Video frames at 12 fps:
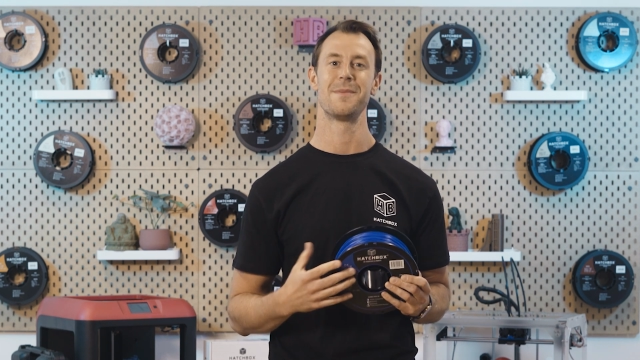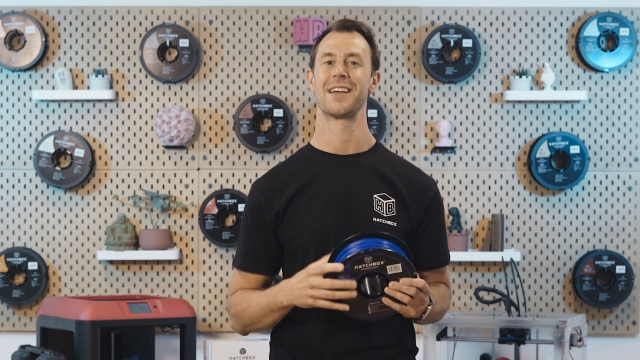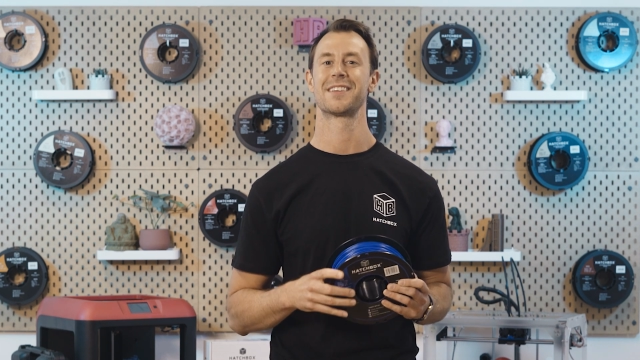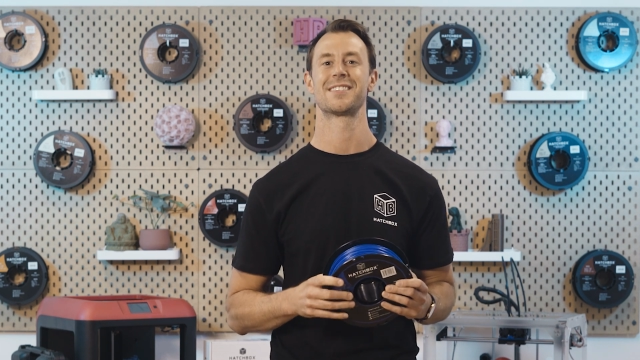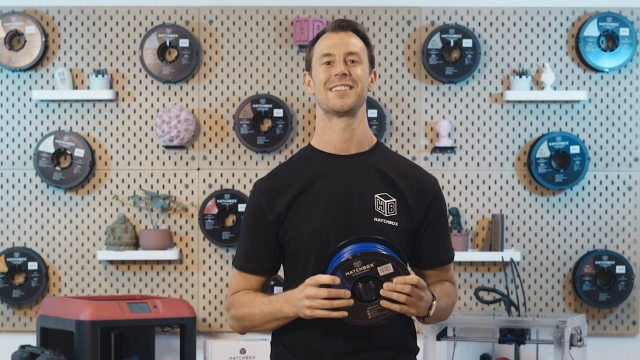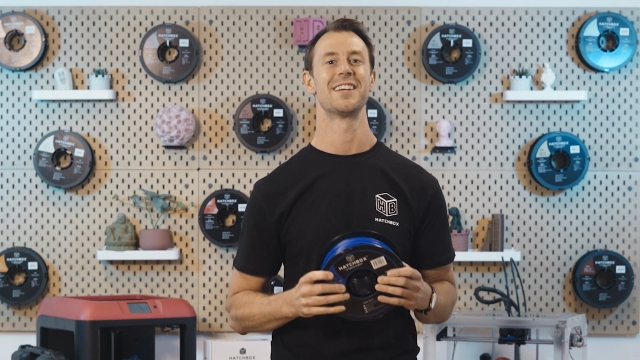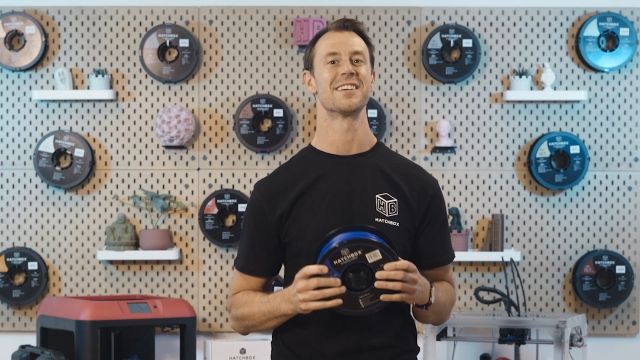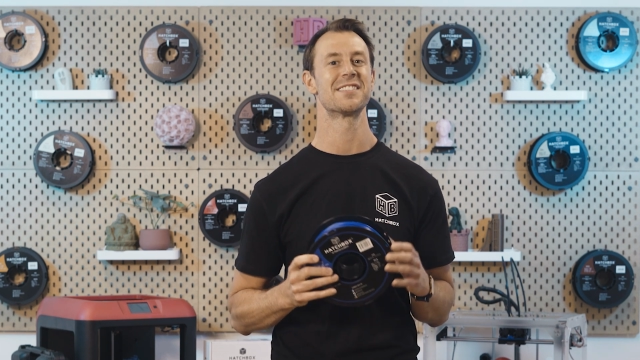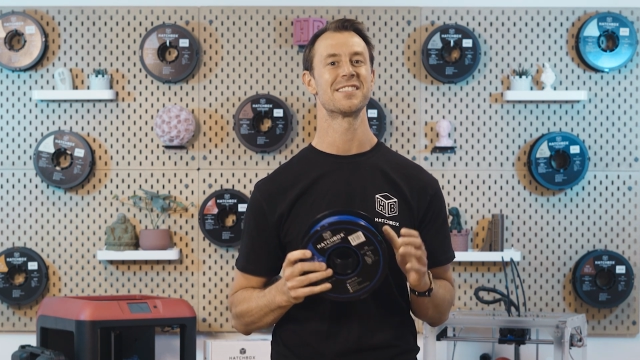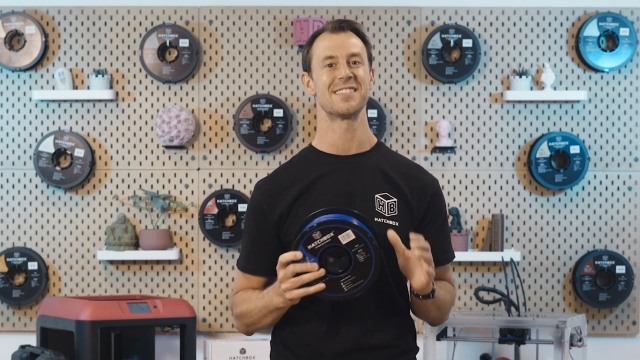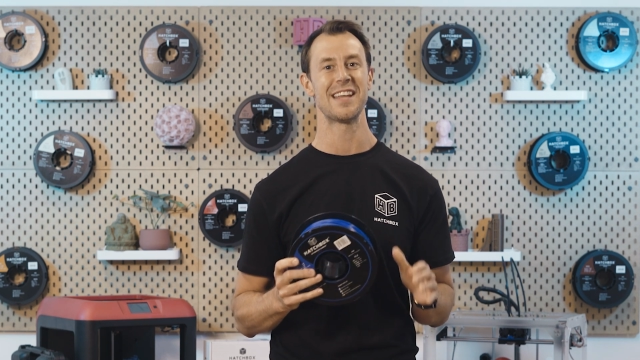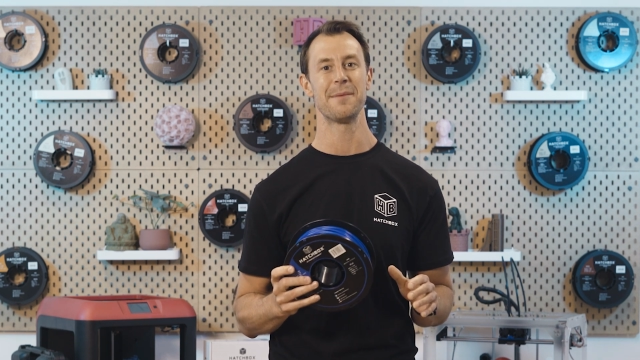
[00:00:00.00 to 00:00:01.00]
makes it a
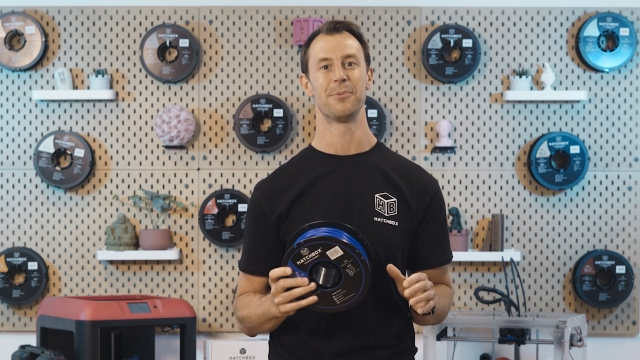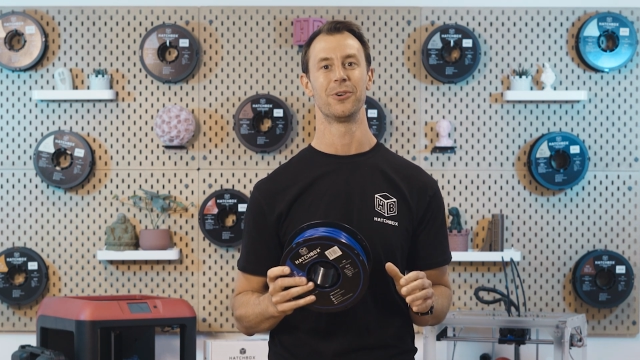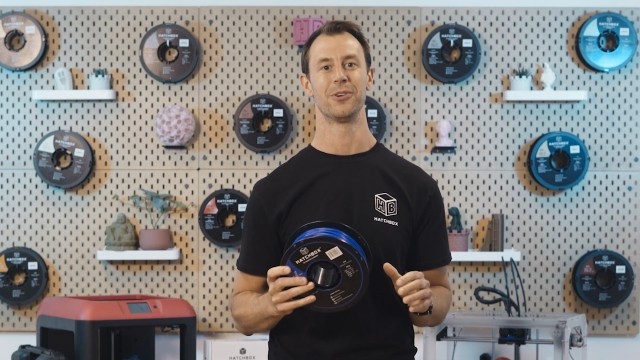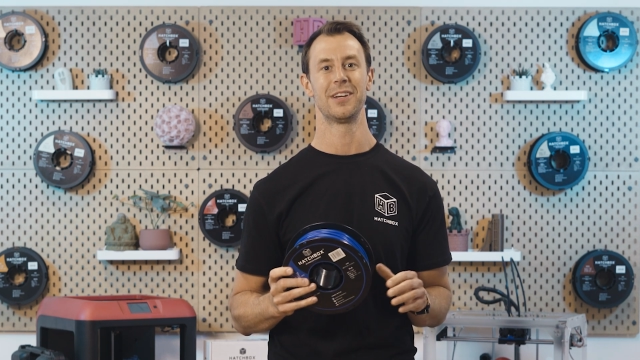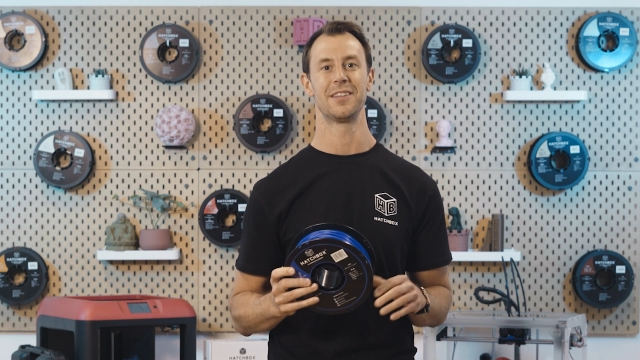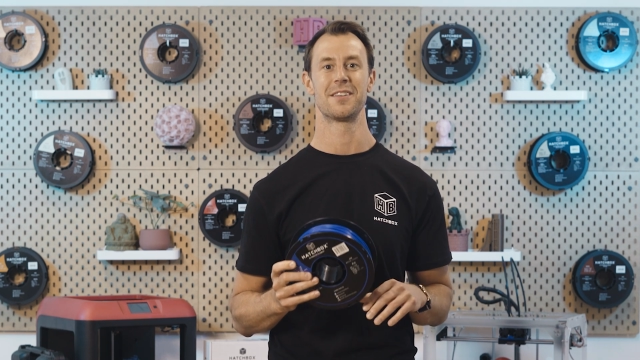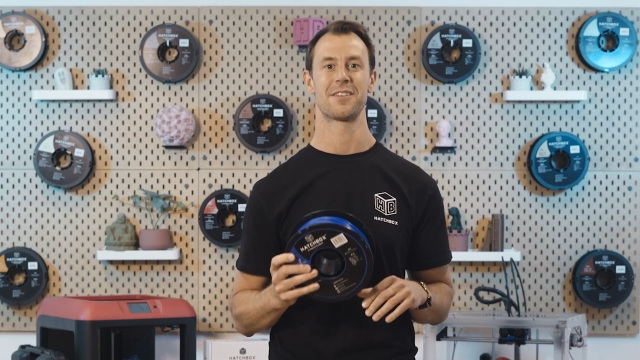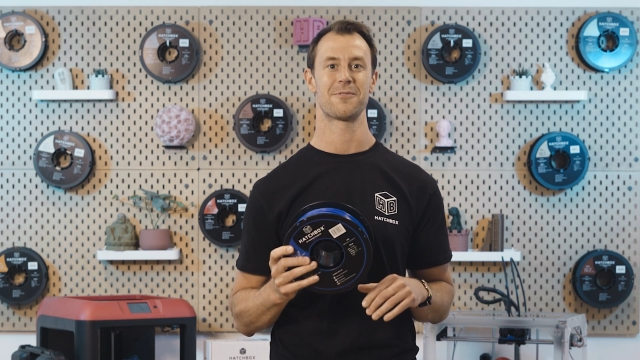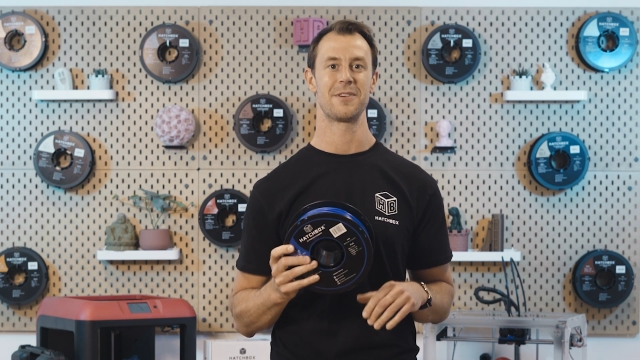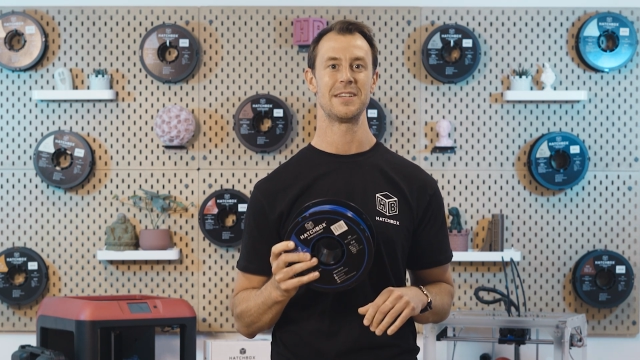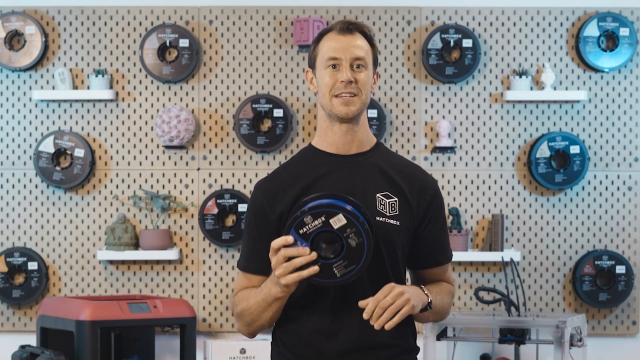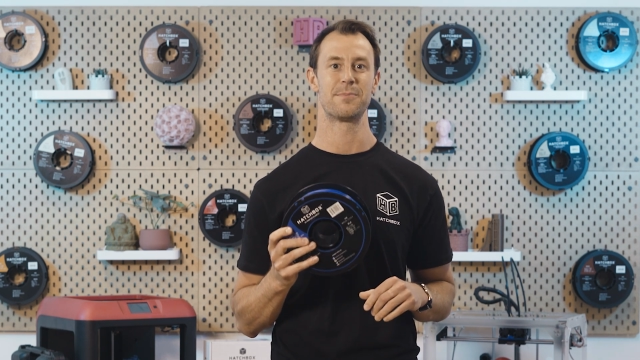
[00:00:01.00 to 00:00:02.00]
staple in the
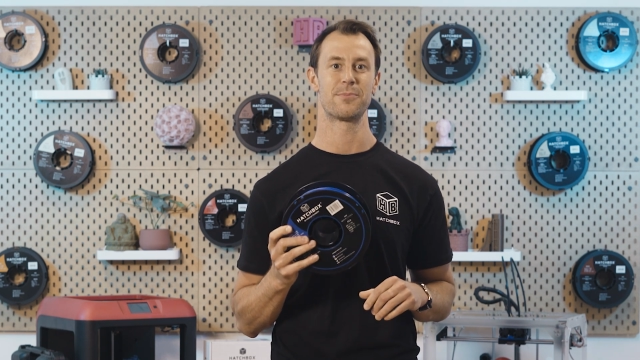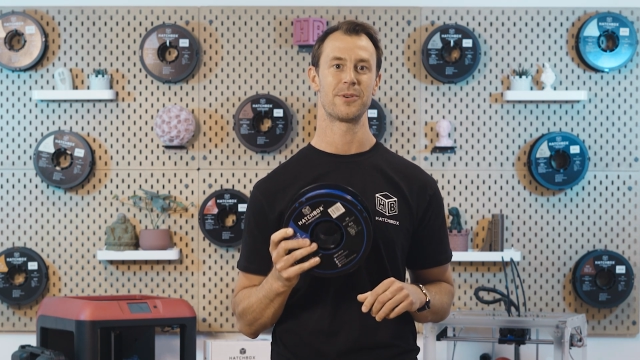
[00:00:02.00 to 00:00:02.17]
3D